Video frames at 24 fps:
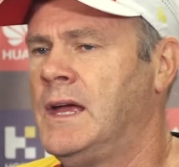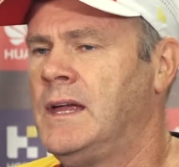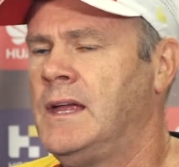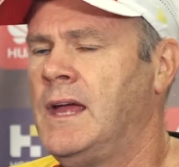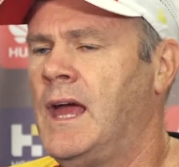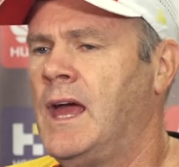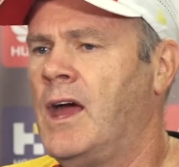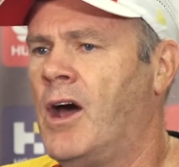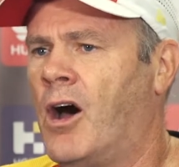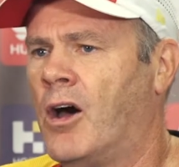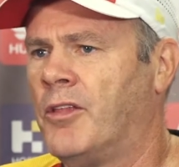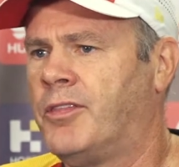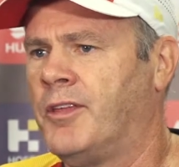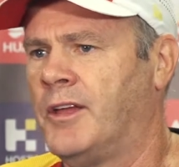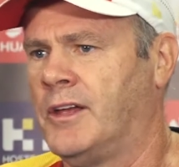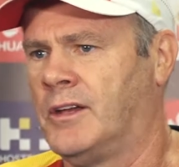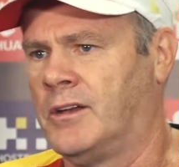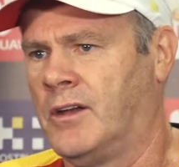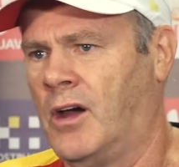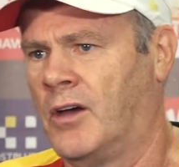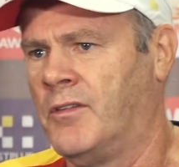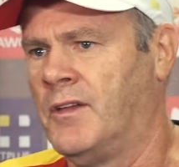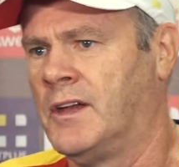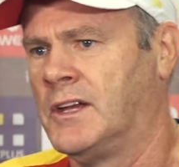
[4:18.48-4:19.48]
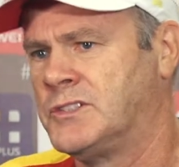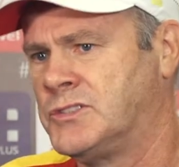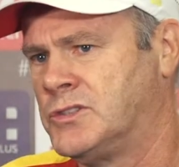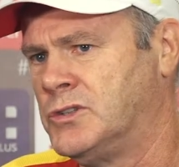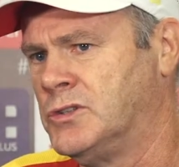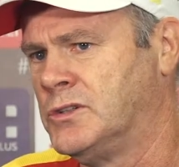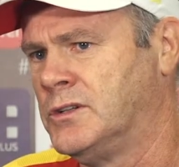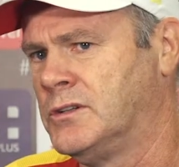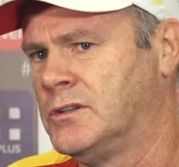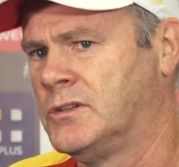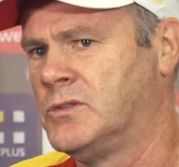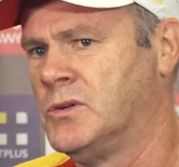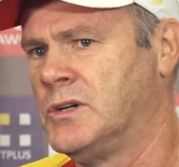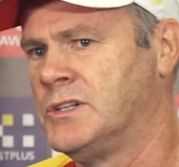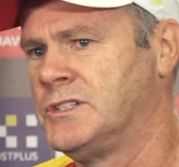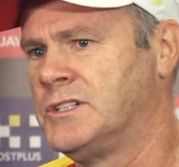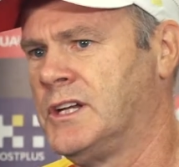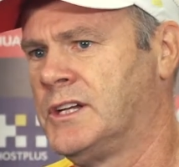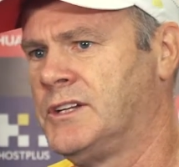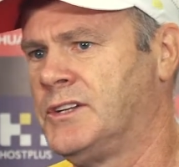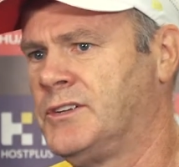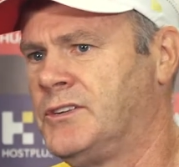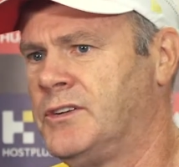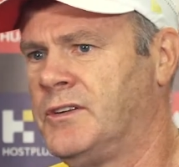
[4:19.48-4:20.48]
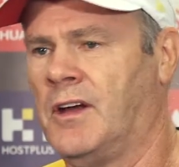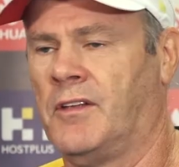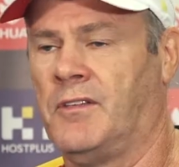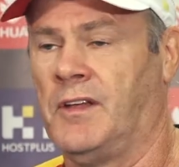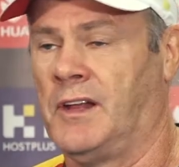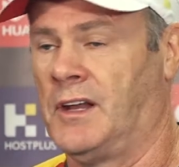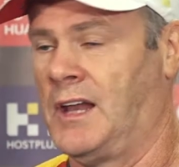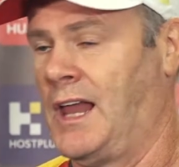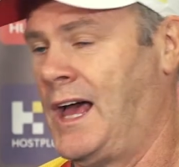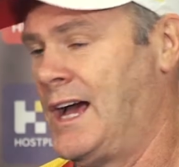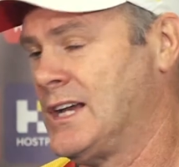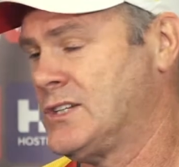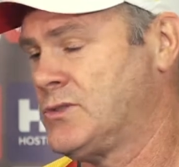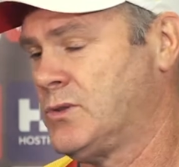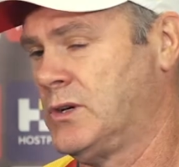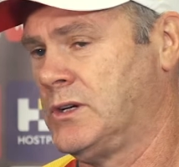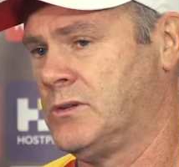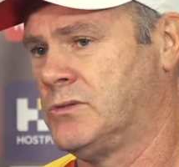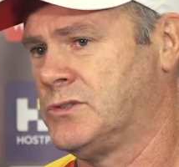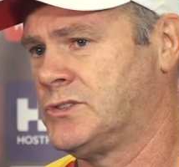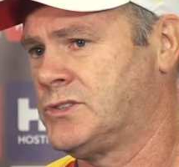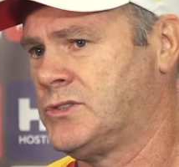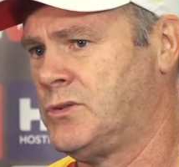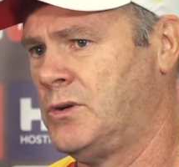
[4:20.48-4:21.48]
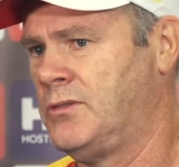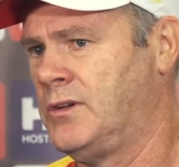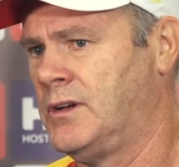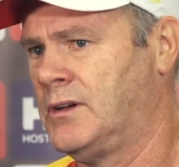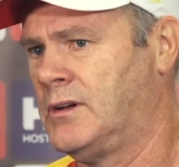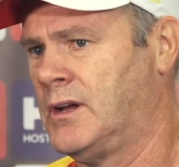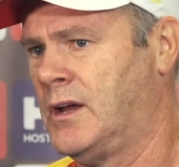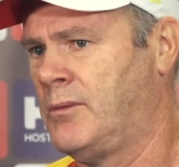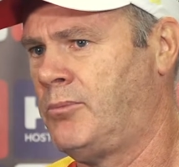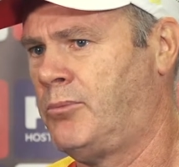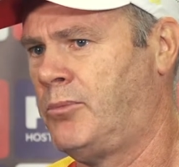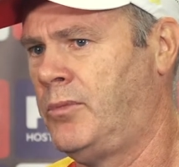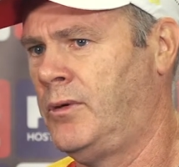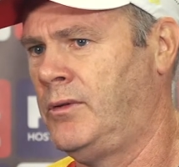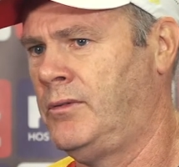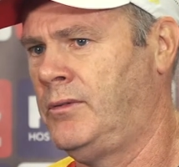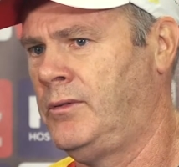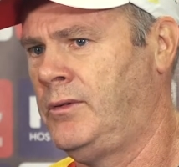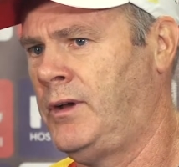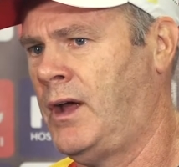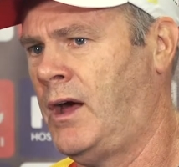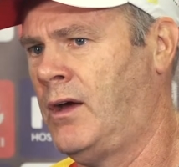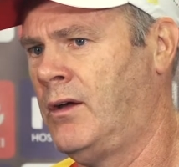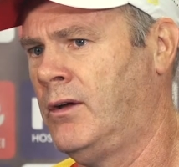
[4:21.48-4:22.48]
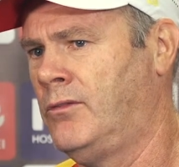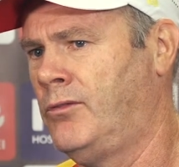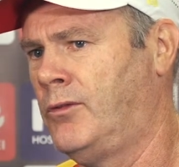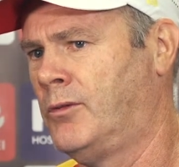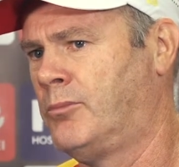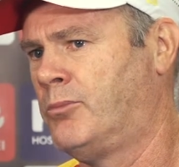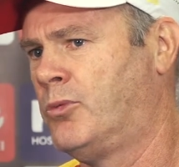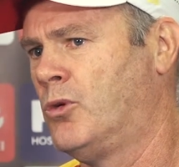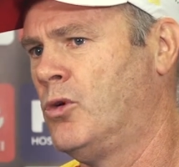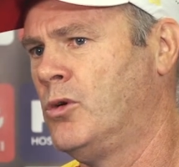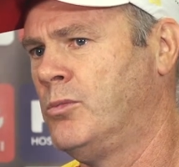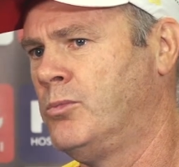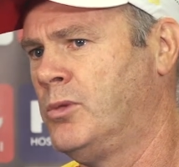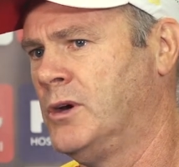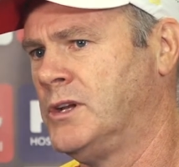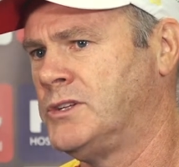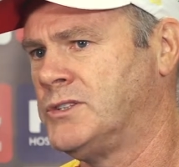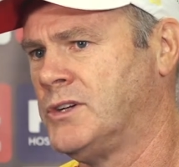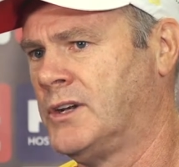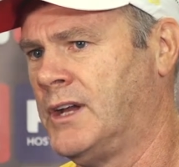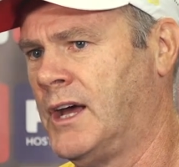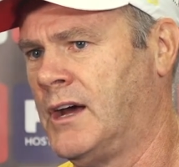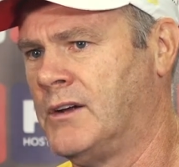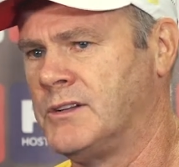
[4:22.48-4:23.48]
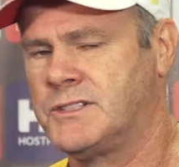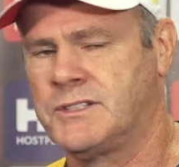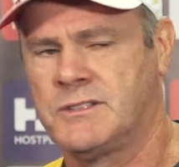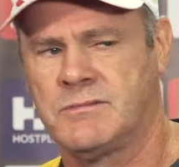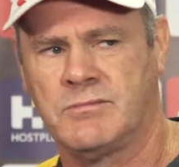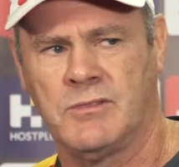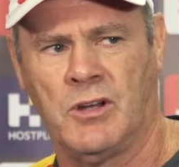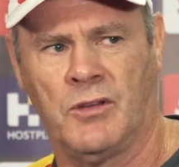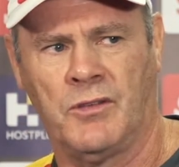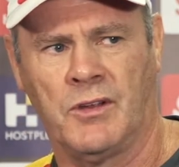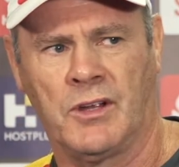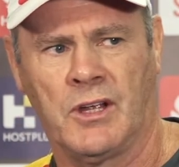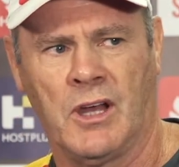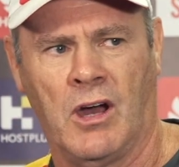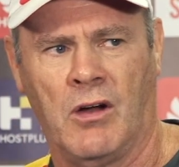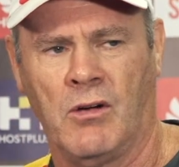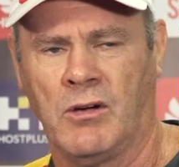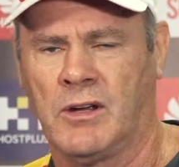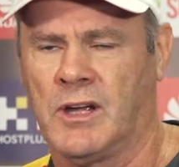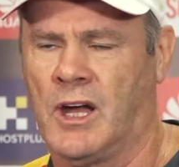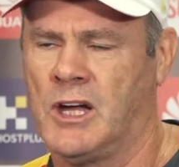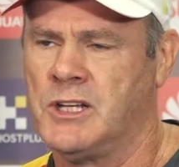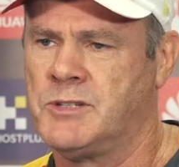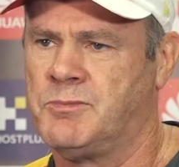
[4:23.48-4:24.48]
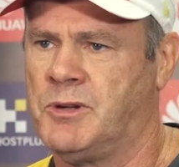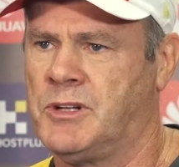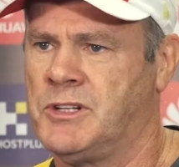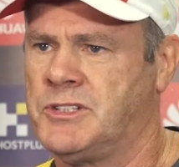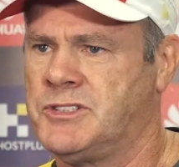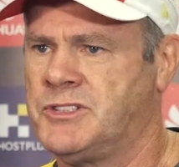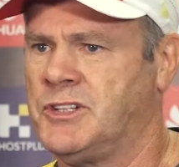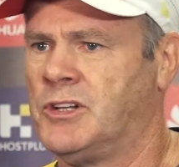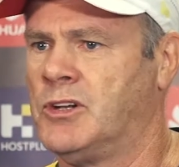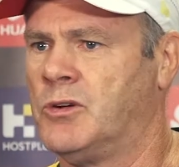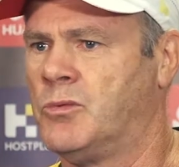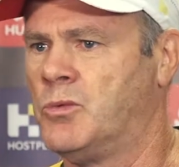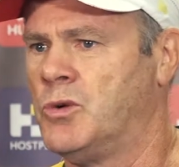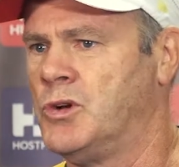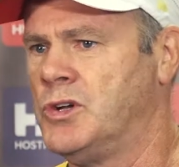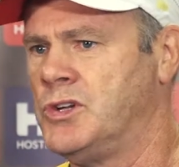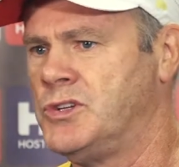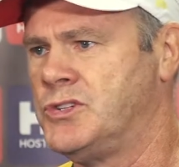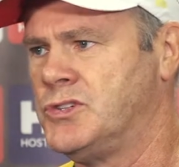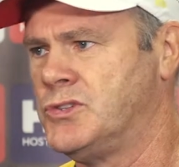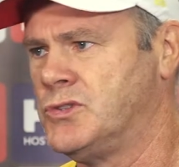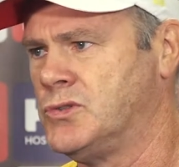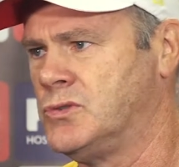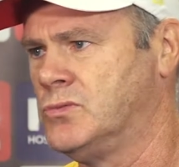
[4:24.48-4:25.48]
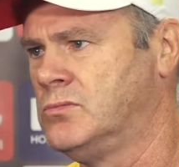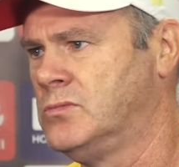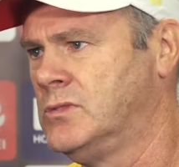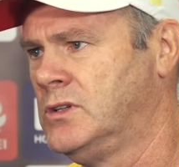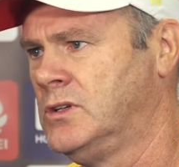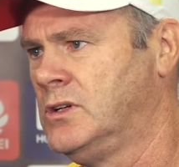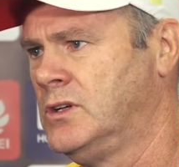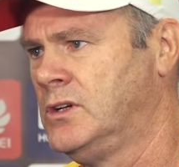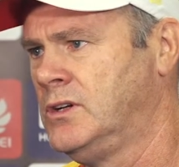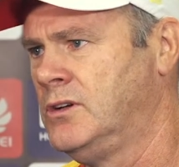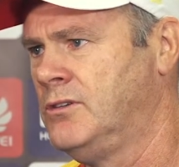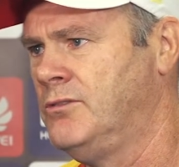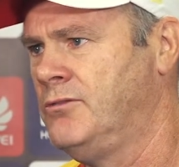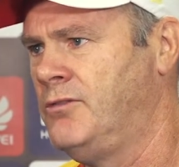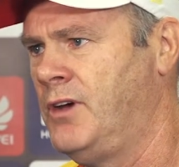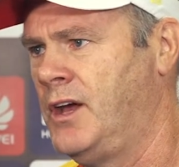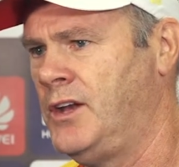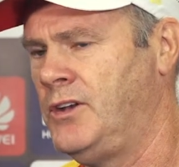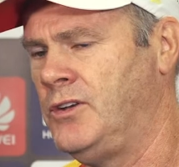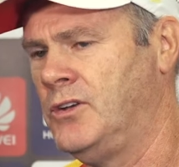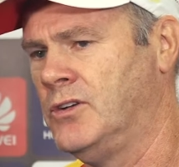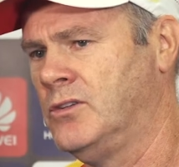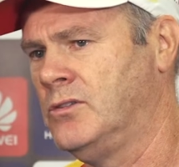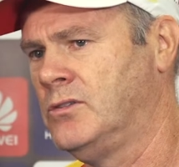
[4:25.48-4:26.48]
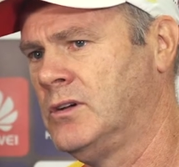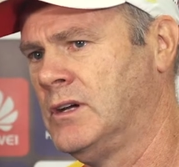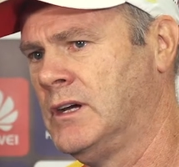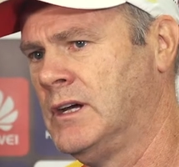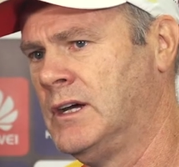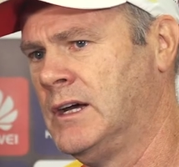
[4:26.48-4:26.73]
Yeah, I think it's good in Queensland to do that. I think last week was terrific at the Broadbeach. I know it's on the Gold Coast, but it's still a regional venue.